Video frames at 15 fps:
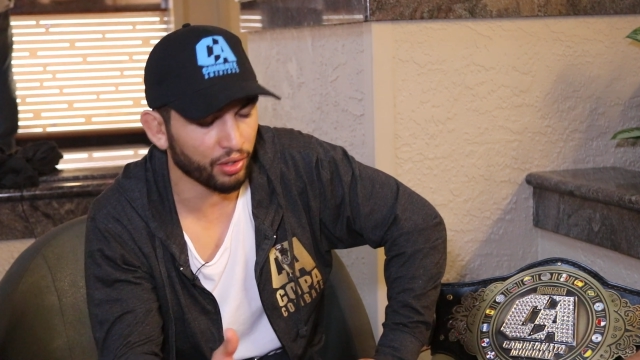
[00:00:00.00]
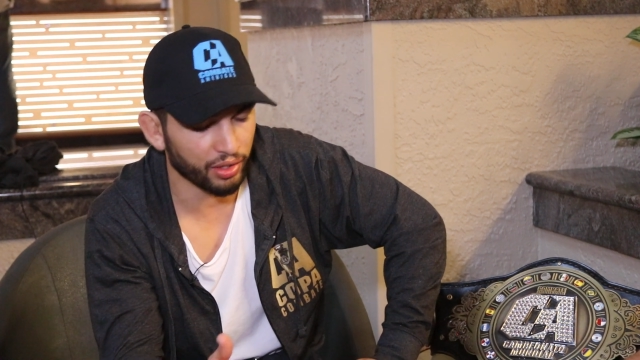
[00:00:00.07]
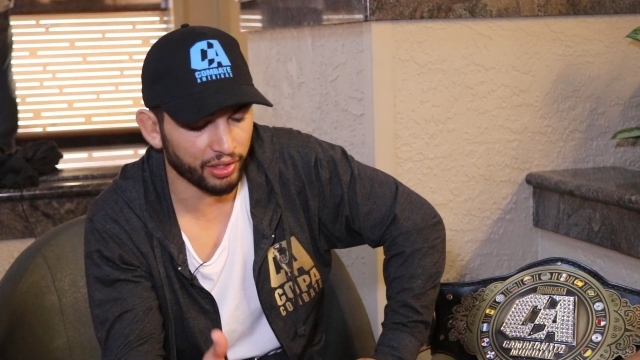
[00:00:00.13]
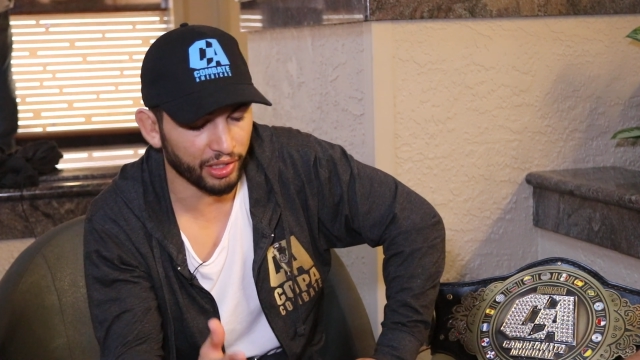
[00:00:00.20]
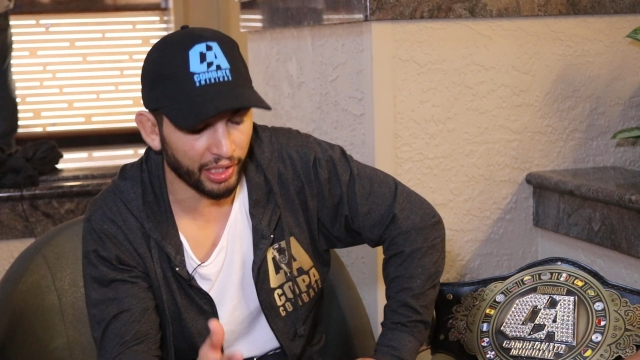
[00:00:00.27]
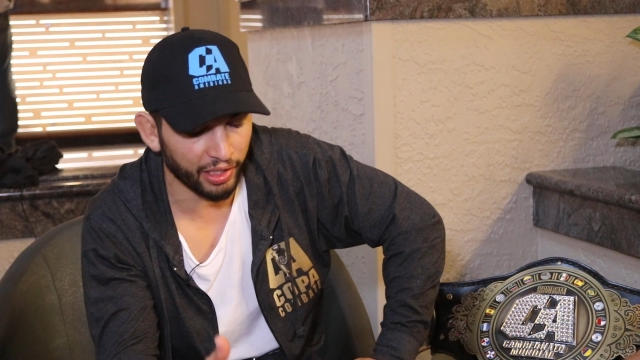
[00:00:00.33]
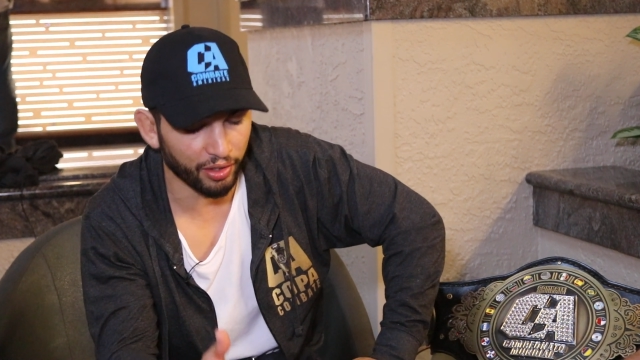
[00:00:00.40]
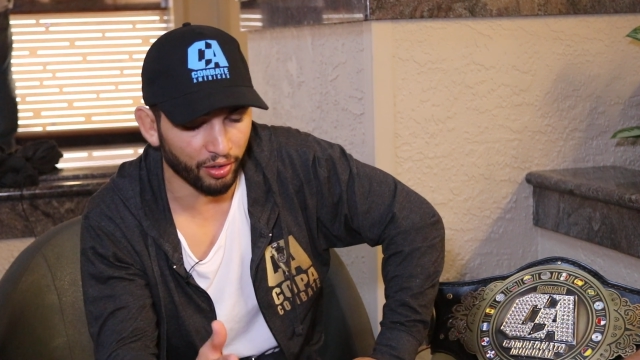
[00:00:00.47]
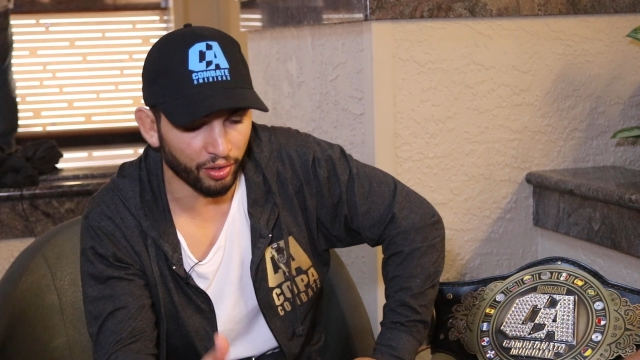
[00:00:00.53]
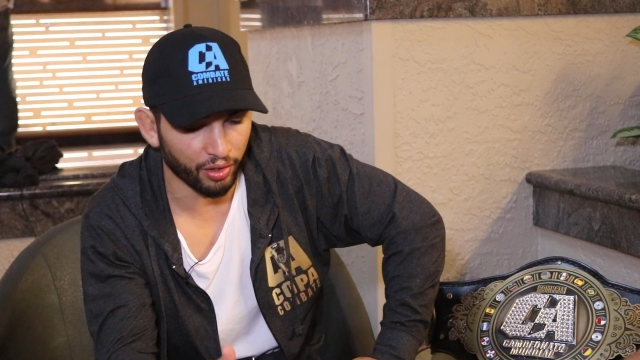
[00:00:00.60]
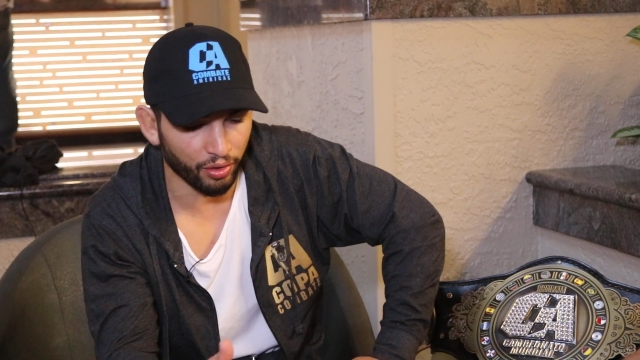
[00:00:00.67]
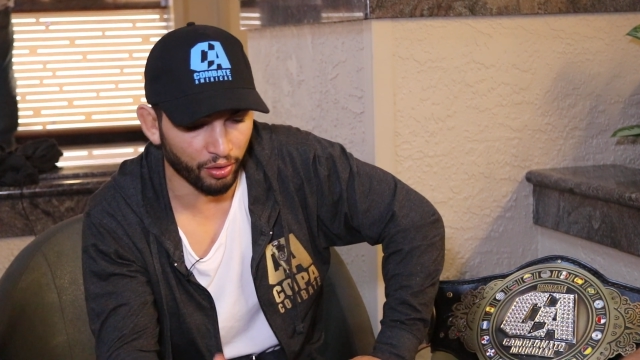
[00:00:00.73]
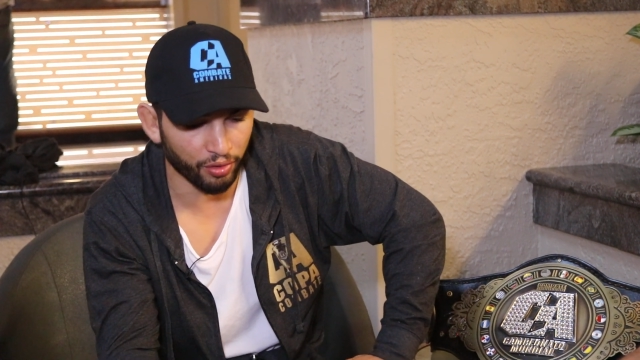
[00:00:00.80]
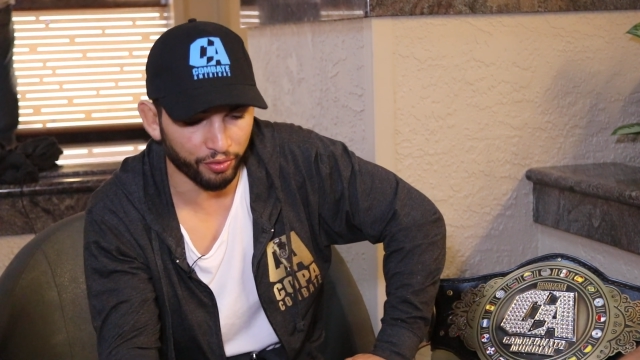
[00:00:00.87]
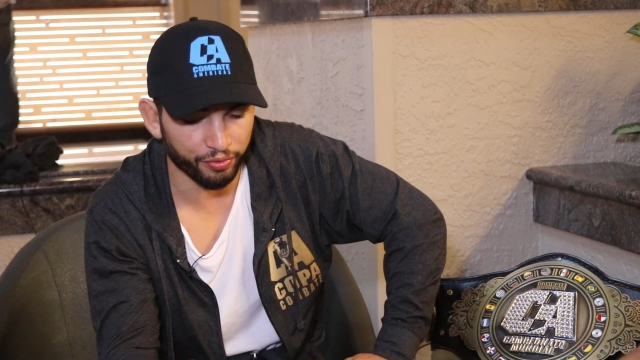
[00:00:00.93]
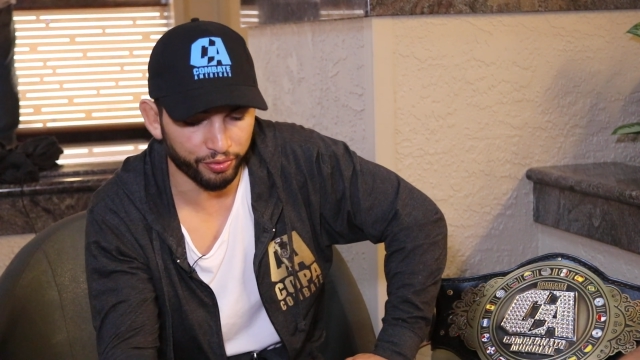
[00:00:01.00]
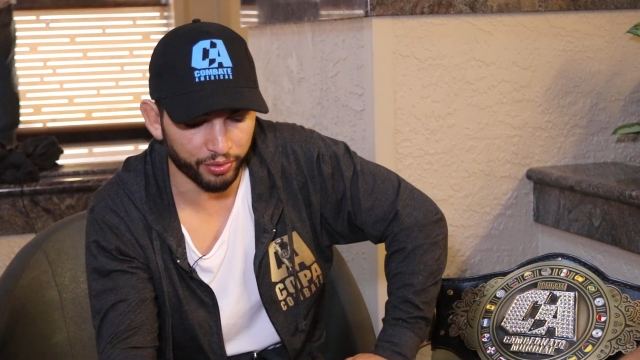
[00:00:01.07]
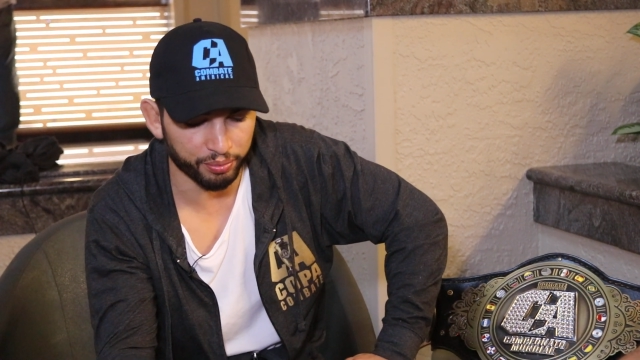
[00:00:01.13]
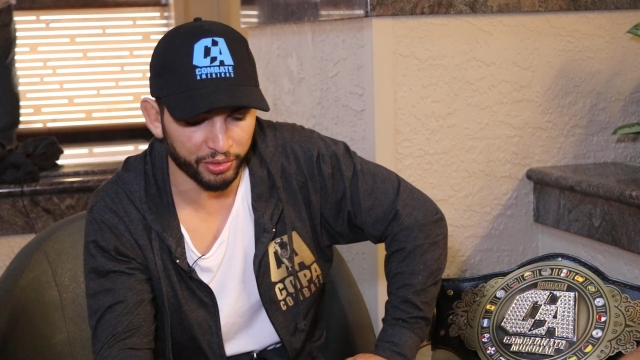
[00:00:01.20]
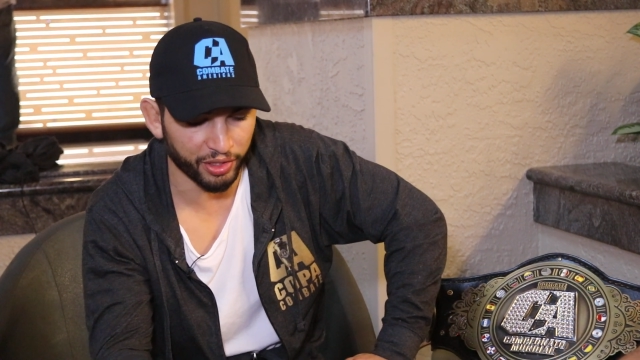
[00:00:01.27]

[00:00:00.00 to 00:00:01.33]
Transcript: they are all from